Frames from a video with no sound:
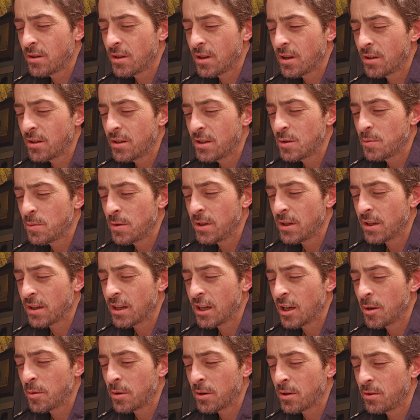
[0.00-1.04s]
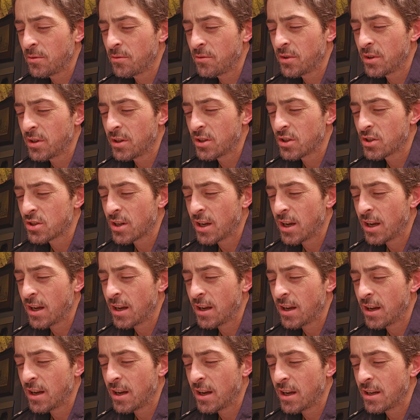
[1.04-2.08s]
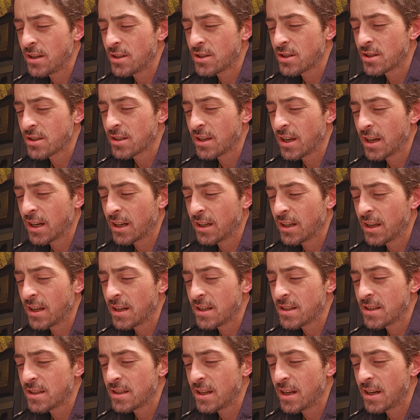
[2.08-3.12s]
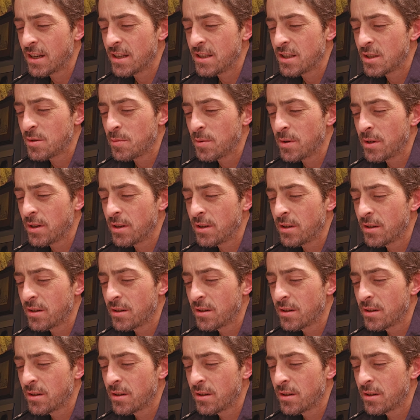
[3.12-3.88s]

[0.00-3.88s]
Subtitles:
Well, this being a chemical finish, I just like a nice steady speed.